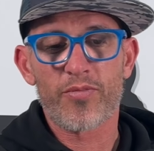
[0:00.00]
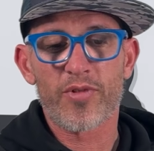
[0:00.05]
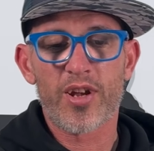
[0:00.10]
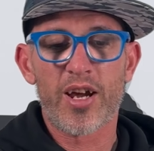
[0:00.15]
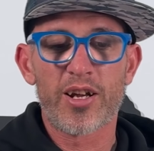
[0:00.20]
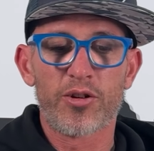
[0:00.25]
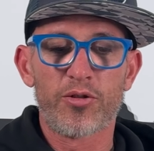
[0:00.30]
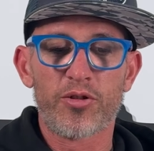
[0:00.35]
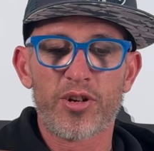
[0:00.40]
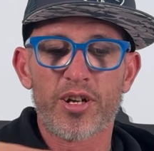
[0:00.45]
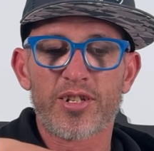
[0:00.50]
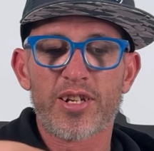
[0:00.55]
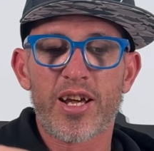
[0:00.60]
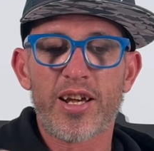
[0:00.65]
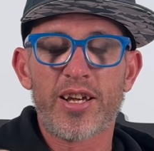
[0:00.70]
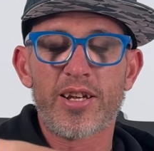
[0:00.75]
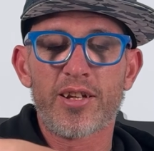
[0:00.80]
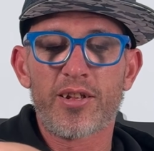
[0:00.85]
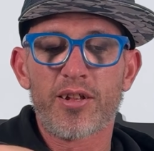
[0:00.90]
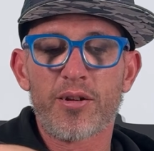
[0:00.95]
had a look at
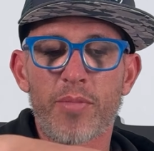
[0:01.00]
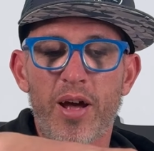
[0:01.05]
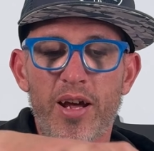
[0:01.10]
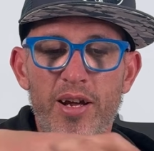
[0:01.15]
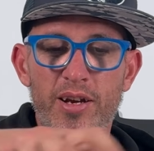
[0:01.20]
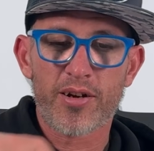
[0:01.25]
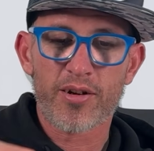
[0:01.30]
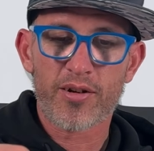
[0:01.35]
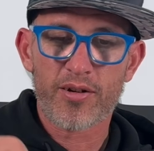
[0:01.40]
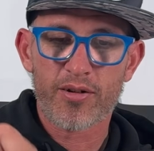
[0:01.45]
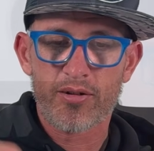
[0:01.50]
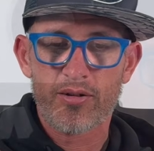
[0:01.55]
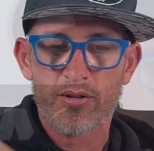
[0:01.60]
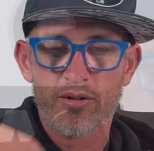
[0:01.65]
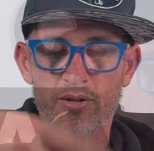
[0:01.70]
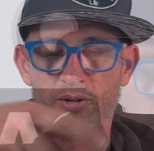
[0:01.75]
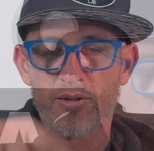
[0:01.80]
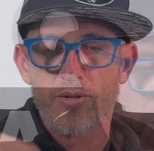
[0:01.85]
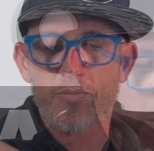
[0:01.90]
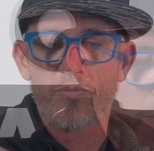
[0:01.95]
taking the main
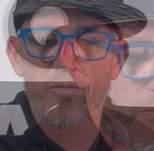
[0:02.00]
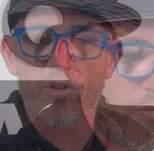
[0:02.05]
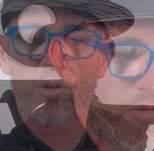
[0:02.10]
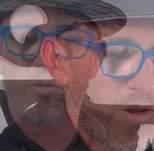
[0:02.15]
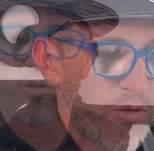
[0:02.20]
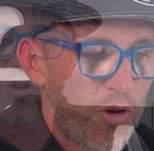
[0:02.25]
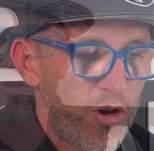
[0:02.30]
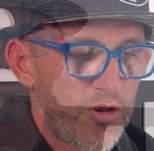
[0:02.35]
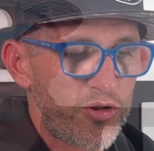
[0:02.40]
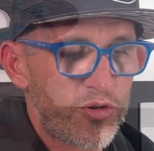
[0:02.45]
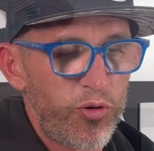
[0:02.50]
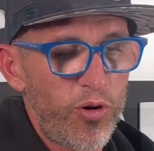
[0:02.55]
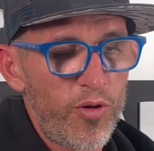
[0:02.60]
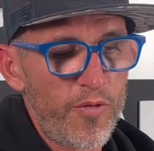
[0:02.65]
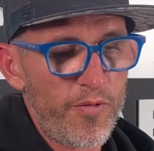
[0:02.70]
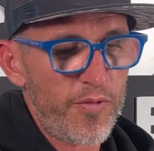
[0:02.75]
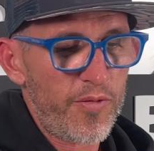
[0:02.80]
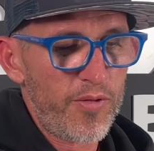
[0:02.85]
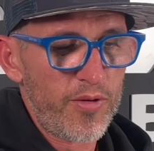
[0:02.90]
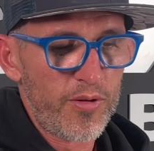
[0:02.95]
rotor
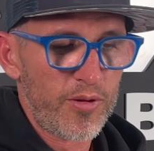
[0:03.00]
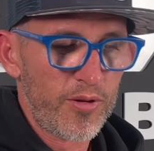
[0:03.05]
off.